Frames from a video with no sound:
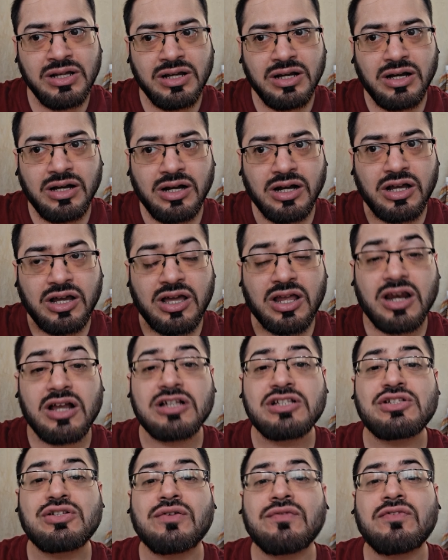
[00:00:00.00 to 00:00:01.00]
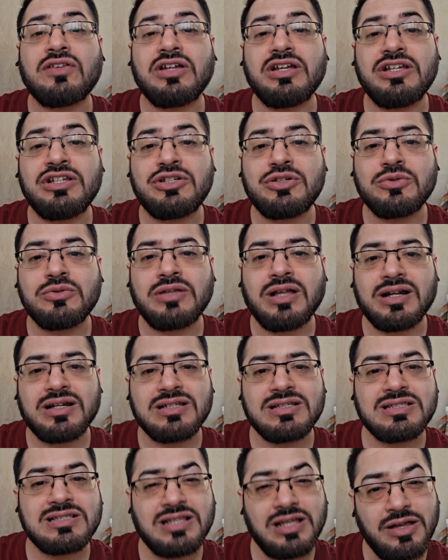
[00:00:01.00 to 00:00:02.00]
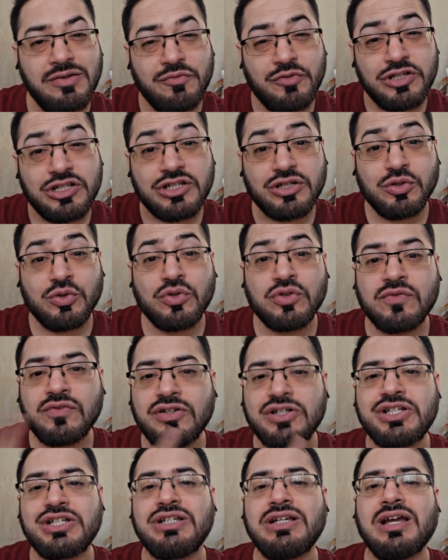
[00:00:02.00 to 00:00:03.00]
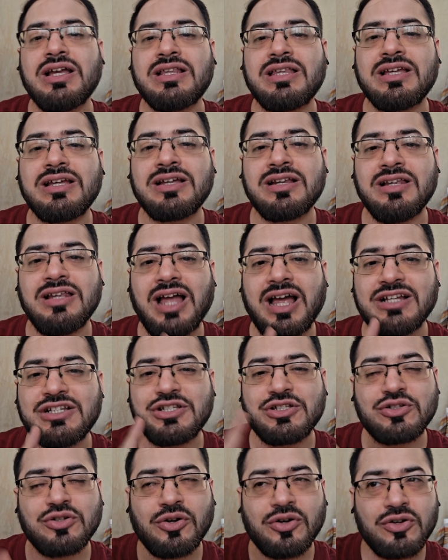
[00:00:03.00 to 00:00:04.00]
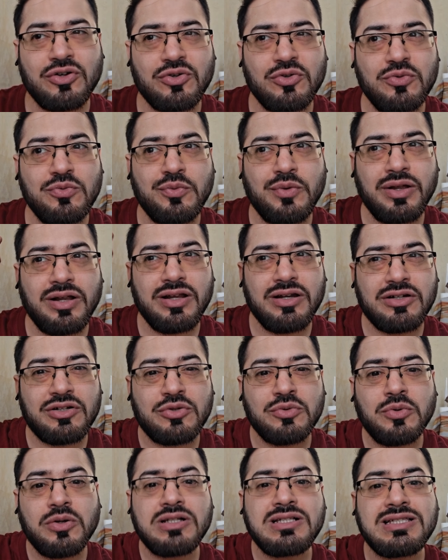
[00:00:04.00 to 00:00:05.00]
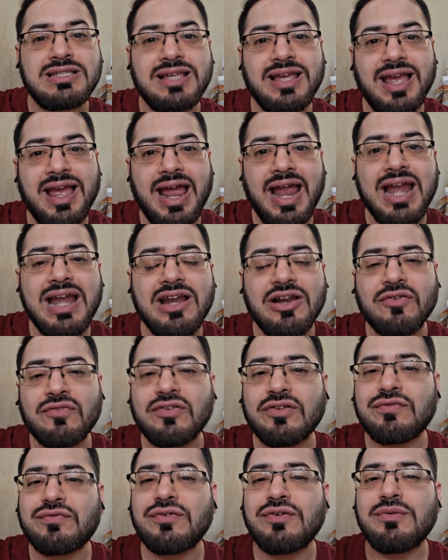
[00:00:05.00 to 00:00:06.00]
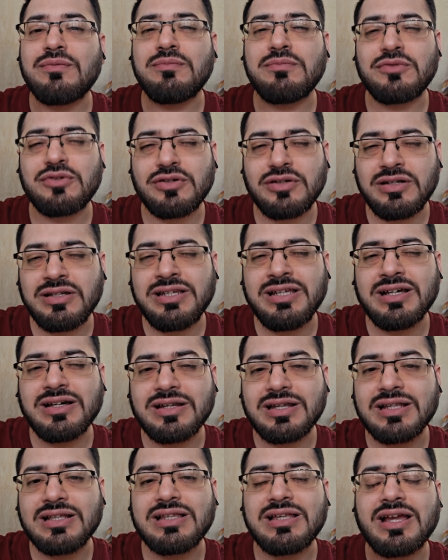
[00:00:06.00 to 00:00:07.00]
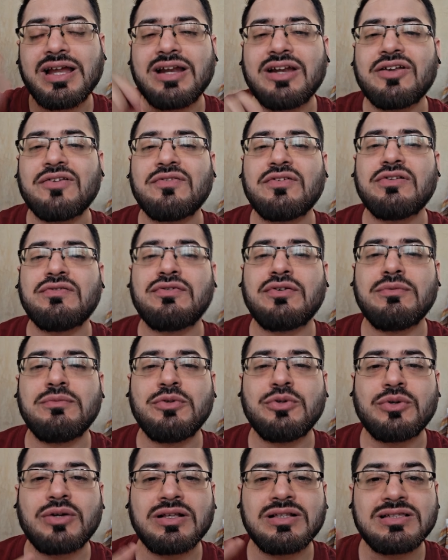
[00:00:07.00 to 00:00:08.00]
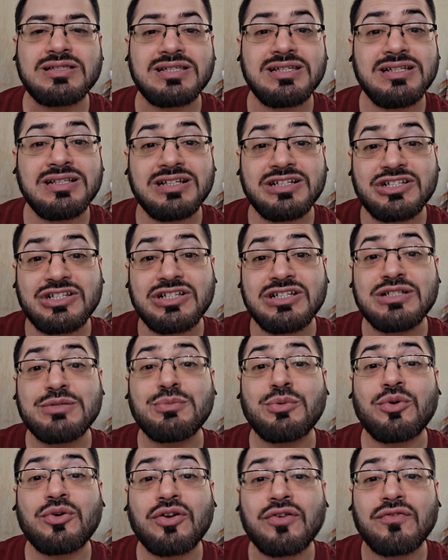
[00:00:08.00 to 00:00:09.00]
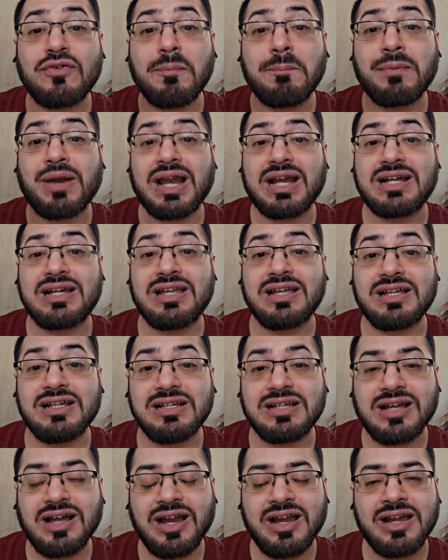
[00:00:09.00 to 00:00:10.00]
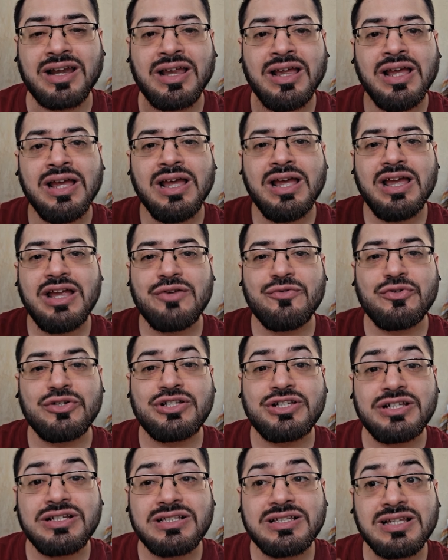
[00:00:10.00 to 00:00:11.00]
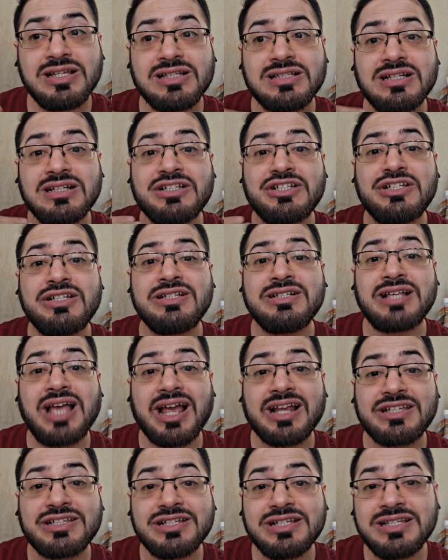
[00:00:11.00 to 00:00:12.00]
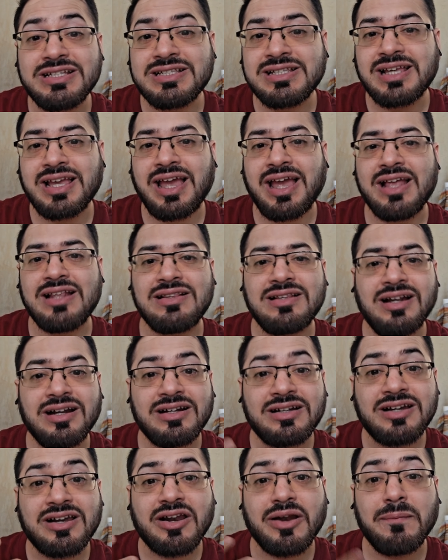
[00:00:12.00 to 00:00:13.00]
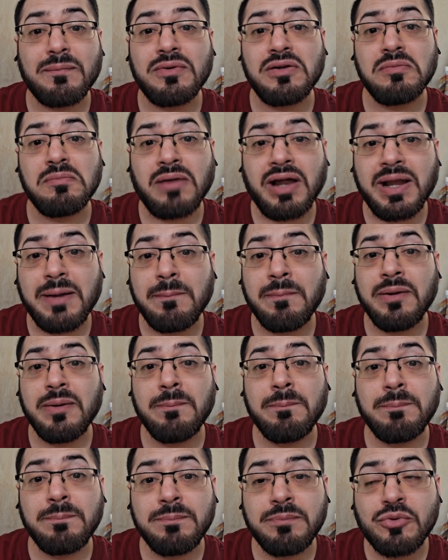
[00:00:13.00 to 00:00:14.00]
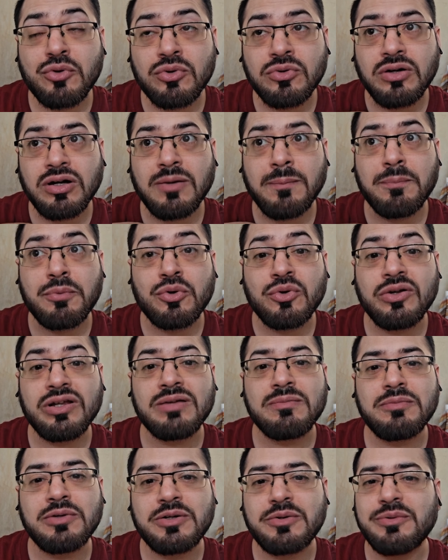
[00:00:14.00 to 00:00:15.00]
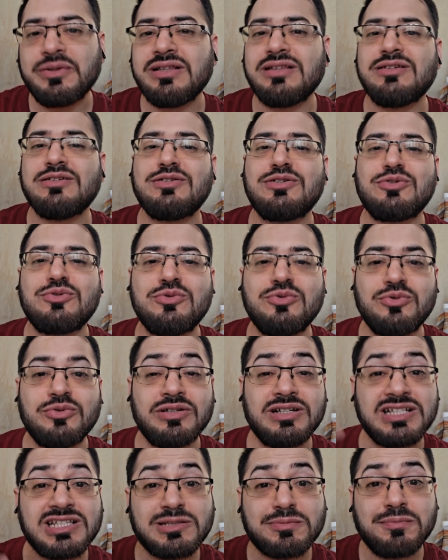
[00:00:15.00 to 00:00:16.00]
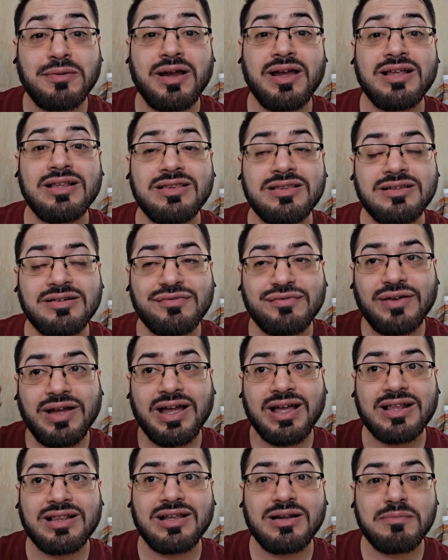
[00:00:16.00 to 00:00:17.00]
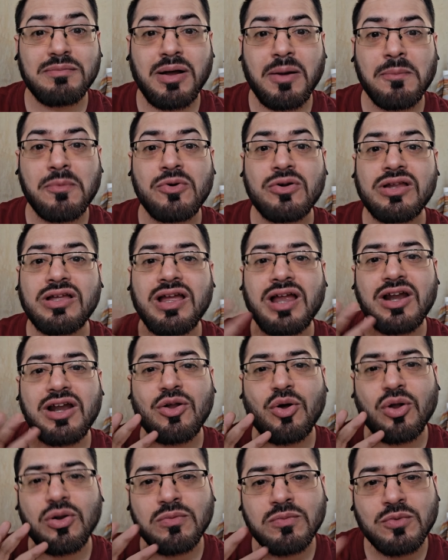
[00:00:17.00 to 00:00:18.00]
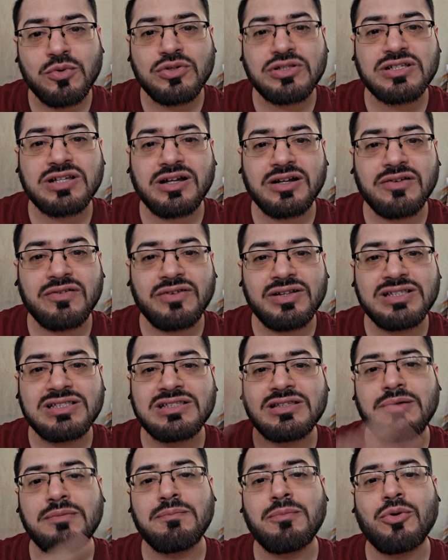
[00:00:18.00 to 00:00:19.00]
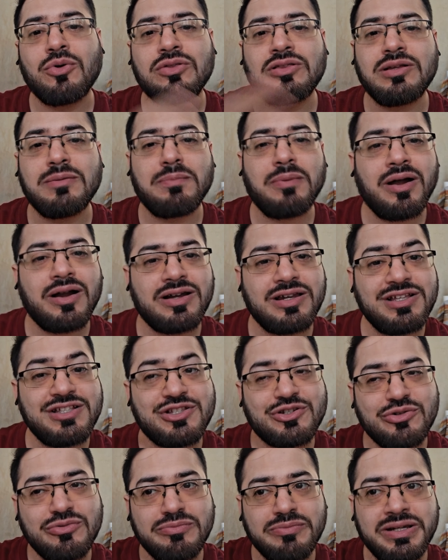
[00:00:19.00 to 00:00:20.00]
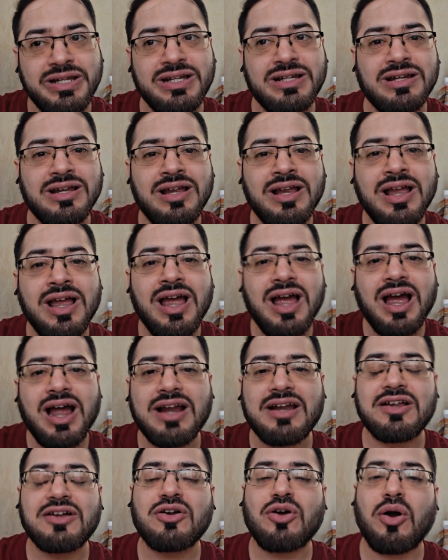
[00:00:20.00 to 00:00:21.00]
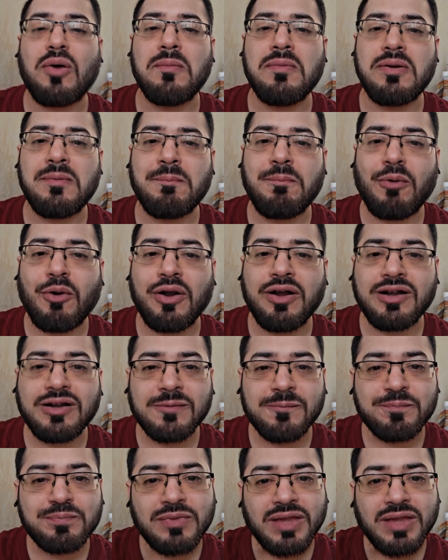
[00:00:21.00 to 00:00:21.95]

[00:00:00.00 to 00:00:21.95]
uh, crux of the issue that is there which urvashi i think latches on to towards the end of the film nearing the end of the film you can see that she's more of a practical kind in which she says that she is actually scared that trouble might be brew, uh, brewing between the two, despite the fact that Mammootty had almost convinced the, both the parties to meet at a common point.